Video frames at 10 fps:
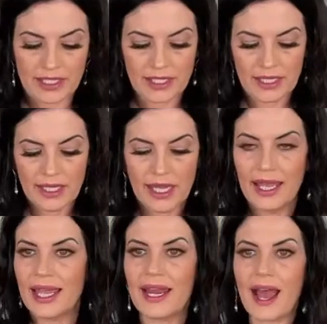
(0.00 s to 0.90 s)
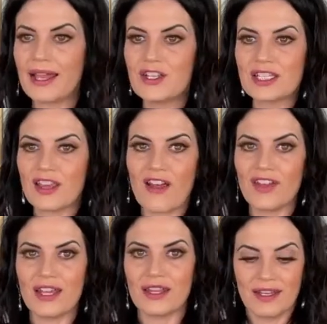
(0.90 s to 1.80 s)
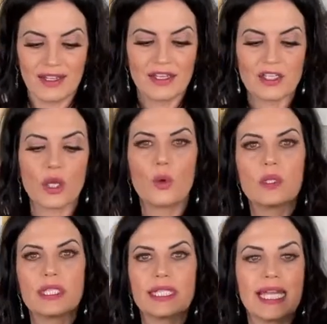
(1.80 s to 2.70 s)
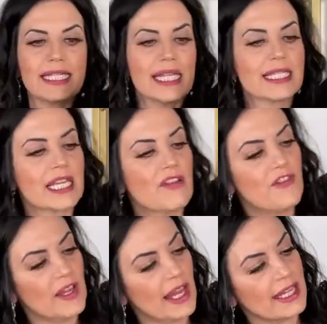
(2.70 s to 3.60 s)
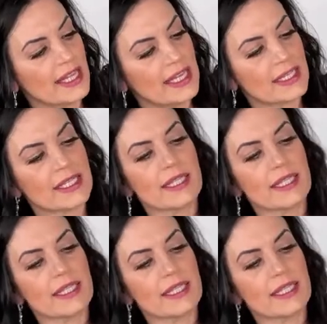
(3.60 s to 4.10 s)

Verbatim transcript: Okay, Stacy. And I just love it. Okay. So Stacy, it's gonna fit like this